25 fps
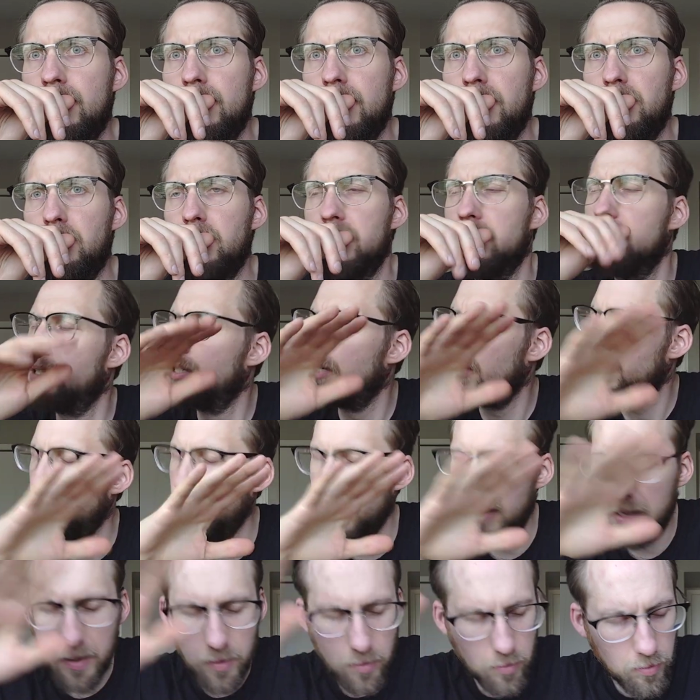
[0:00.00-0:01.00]
There was a time I
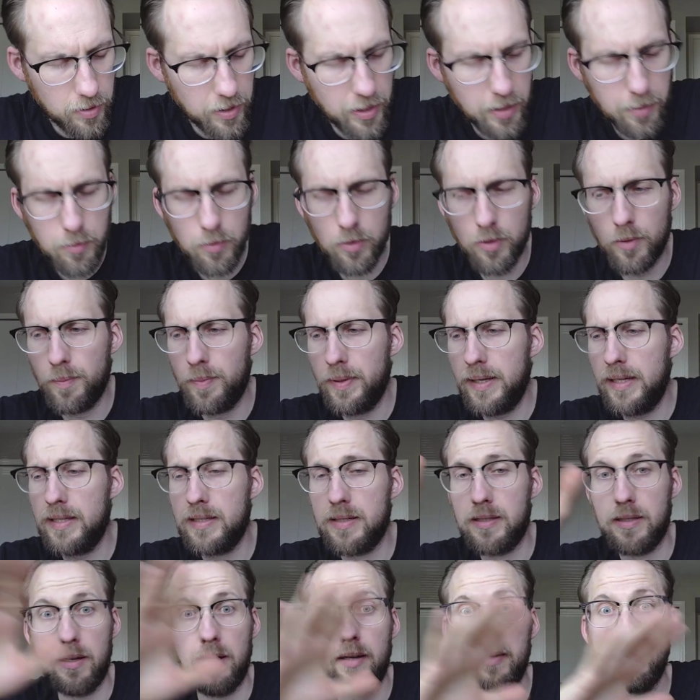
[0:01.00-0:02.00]
had way more
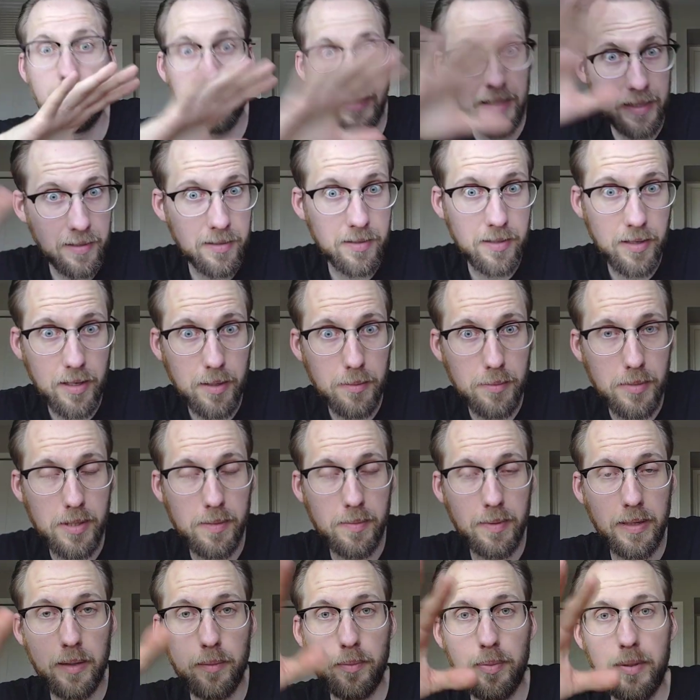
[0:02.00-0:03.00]
pens, like 10 times as
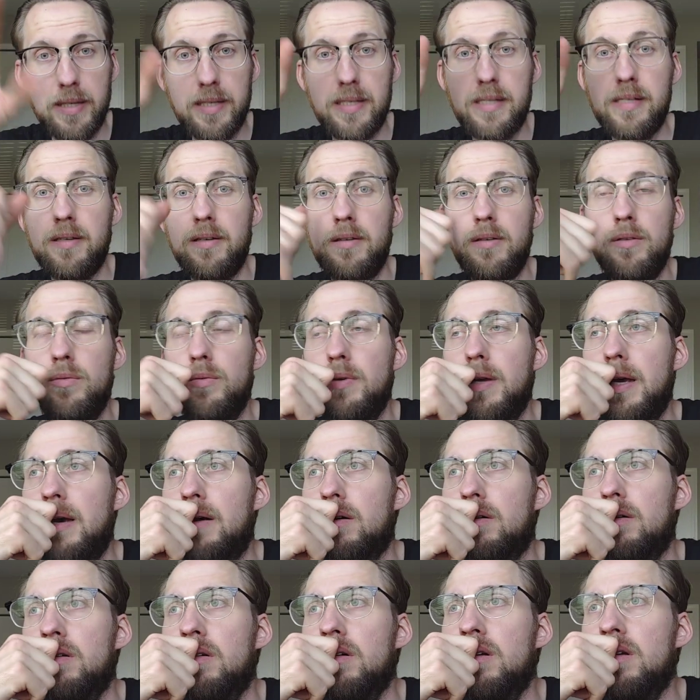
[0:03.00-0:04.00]
many pens as I do
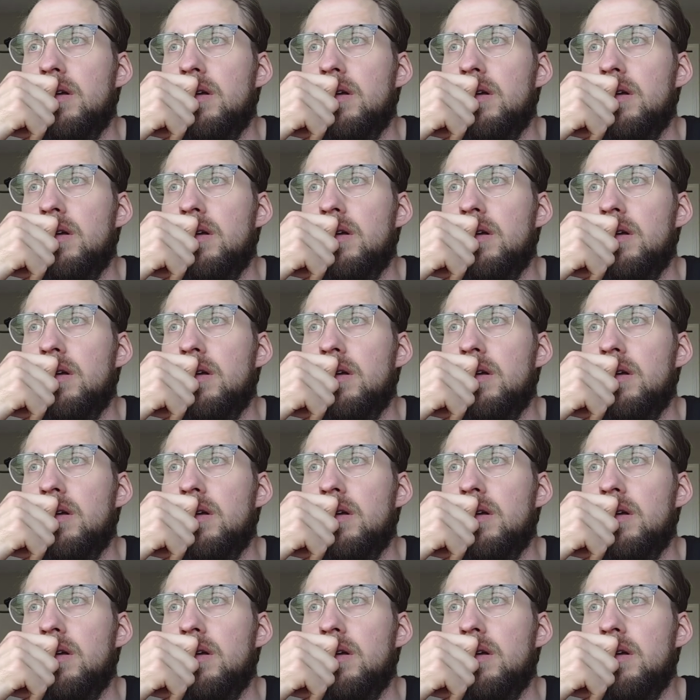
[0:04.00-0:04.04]
now.